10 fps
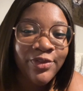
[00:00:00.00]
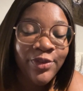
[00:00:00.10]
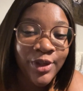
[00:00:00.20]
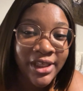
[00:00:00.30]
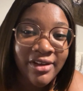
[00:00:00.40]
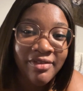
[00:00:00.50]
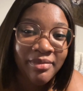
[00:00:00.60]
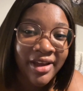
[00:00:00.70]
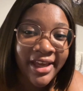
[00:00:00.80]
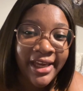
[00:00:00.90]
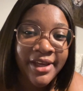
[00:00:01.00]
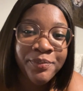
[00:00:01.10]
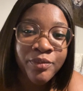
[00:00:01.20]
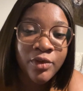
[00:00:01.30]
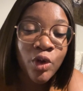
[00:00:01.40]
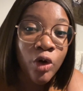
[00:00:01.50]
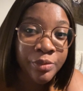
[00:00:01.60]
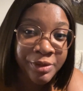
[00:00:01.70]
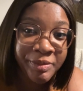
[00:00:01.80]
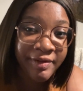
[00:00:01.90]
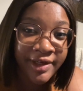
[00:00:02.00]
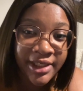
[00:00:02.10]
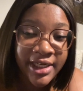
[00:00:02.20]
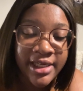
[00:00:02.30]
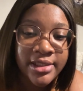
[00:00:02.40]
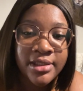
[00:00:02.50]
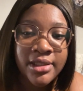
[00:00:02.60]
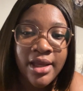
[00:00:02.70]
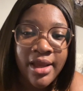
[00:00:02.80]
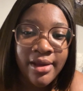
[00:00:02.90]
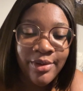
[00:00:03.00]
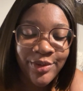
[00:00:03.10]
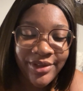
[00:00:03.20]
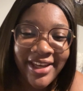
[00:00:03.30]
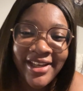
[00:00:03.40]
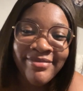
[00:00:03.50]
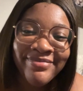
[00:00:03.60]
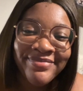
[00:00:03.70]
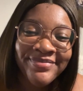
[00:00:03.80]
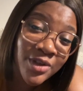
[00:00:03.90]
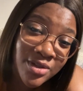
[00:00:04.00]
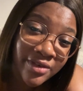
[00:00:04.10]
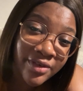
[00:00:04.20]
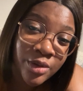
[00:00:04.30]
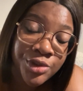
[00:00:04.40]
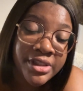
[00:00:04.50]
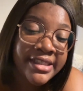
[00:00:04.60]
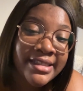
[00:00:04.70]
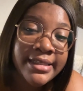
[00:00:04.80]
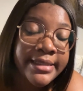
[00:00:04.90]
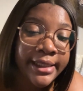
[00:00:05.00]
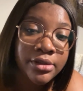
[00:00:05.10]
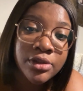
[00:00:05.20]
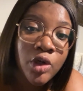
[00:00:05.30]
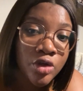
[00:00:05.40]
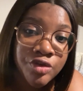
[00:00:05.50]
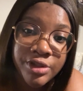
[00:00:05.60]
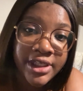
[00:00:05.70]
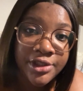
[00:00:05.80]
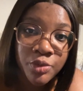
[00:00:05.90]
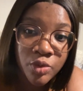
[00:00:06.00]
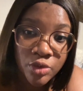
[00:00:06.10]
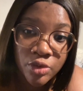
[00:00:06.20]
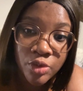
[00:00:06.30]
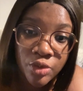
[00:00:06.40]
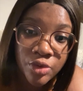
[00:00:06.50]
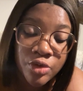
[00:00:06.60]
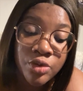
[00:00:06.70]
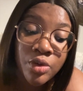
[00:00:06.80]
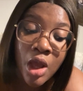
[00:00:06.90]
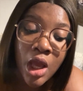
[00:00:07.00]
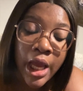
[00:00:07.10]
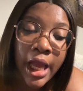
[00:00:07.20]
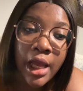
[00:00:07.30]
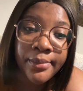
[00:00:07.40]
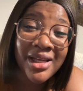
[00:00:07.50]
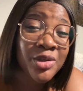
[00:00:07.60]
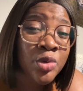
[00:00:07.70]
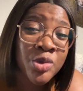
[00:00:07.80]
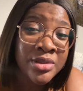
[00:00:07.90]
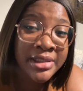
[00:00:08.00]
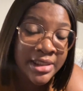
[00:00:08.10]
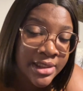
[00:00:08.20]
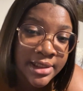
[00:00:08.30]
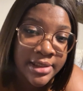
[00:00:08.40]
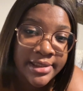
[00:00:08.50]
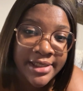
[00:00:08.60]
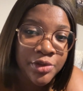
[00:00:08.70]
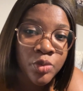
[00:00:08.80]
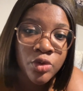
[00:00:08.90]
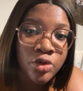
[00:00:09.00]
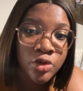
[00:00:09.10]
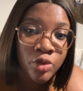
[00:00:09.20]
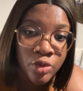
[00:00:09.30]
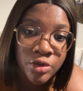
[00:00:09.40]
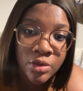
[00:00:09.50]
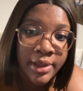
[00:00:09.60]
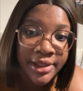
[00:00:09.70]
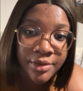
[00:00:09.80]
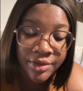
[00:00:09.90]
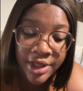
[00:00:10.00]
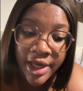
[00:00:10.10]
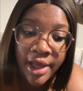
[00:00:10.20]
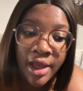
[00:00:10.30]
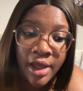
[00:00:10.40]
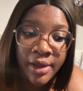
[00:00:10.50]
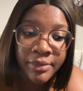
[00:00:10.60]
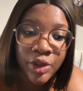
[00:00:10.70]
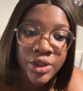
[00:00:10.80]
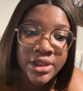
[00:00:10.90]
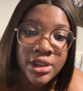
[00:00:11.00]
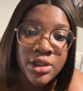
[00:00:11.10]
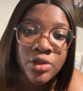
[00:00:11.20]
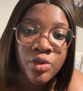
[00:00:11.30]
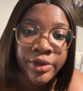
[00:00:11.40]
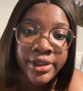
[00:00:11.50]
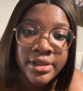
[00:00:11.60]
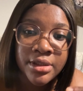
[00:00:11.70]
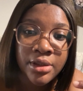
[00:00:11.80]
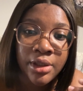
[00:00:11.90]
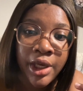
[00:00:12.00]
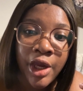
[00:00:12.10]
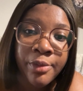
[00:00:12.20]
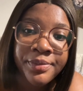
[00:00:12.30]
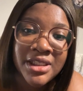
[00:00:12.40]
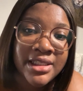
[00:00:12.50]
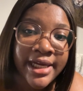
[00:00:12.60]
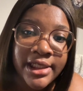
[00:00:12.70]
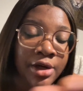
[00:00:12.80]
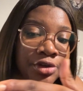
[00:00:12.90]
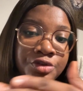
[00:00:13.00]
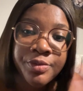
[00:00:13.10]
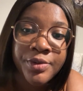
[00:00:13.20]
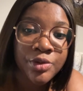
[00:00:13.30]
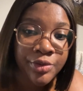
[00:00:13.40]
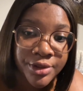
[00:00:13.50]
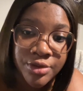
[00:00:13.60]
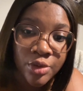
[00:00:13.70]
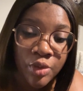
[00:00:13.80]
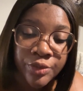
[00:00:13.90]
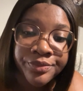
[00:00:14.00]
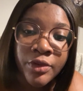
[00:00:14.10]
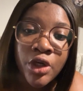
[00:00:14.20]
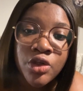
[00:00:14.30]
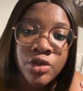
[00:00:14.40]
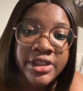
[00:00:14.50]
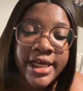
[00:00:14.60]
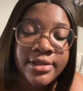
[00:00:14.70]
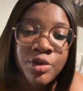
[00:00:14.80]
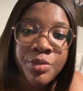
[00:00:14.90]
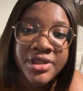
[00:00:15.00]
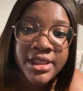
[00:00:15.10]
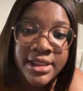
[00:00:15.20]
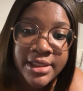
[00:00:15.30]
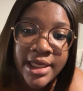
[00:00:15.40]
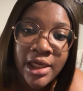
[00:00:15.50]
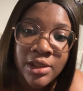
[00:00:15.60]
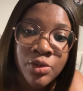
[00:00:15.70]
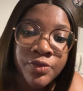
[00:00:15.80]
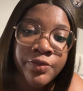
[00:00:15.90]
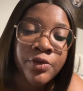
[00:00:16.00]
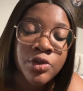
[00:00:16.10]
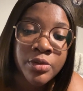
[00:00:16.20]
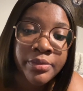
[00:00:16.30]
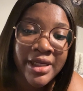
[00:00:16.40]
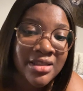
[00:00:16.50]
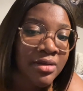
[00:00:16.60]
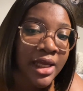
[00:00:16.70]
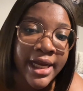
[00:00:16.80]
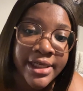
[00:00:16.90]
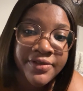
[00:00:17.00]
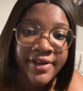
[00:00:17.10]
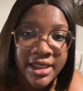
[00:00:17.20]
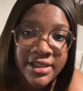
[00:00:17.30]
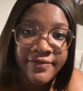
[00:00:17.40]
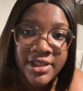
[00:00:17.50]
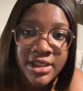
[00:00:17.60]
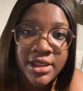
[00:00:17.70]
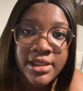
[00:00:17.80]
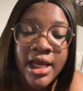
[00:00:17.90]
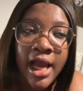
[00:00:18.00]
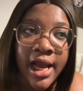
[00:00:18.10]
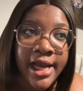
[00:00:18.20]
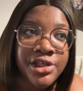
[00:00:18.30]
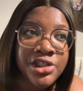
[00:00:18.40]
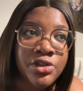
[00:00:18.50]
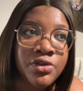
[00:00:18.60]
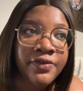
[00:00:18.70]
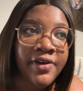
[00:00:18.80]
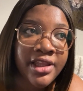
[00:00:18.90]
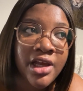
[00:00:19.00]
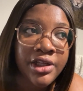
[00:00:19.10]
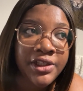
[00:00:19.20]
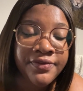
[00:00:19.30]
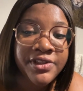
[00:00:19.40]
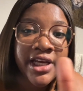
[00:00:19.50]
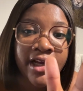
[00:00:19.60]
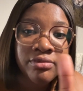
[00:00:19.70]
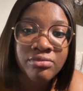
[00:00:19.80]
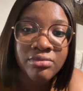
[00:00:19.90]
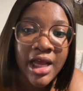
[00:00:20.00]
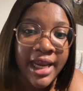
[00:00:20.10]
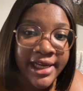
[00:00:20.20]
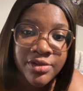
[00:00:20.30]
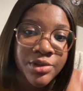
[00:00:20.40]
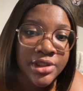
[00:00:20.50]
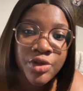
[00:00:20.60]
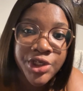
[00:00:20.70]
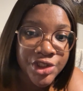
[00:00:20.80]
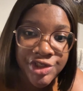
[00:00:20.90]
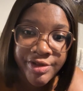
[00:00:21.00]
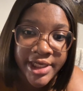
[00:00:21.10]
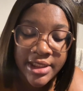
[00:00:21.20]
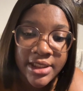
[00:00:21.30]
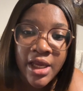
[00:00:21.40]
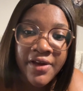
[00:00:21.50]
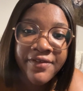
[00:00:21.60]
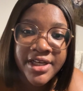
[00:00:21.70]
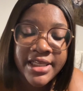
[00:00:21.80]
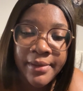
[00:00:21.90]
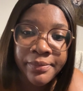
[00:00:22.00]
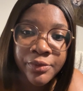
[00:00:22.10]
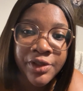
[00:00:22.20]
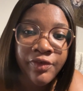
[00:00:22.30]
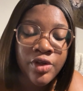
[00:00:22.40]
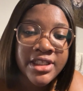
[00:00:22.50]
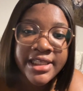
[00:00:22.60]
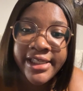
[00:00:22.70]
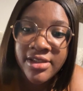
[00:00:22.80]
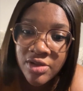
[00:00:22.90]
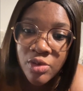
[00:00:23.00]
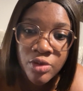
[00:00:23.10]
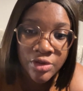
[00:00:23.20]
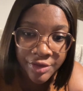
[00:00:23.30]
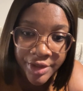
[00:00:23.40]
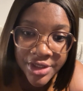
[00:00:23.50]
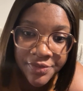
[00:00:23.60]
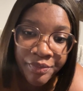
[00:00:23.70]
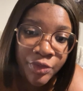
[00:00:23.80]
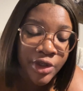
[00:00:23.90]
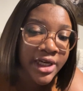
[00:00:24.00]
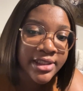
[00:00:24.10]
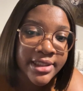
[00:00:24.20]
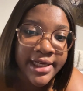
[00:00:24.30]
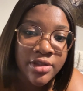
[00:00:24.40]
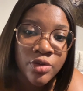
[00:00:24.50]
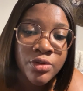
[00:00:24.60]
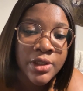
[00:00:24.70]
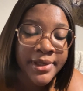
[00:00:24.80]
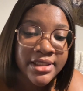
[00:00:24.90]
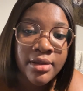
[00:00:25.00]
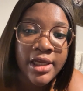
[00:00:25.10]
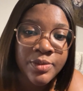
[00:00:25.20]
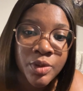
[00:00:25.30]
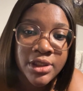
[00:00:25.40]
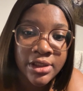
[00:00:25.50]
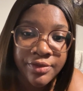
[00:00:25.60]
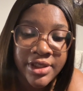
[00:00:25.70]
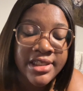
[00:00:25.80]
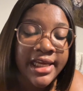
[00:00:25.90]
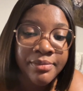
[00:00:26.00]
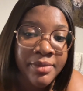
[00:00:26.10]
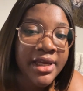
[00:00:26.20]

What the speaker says: forgive my unpreparedness. Okay, so first of all, you need to decide on the country that you want to go to, and also the cities that you want to go to while you're there, because this is going to help decide how your trip is going to go. So there are some cities that are known for some particular kind of activities, and you need to find out if they are aligned with your interests. For example, if you're deciding to go to Greece, you can decide to go to a particular spot in Greece, like maybe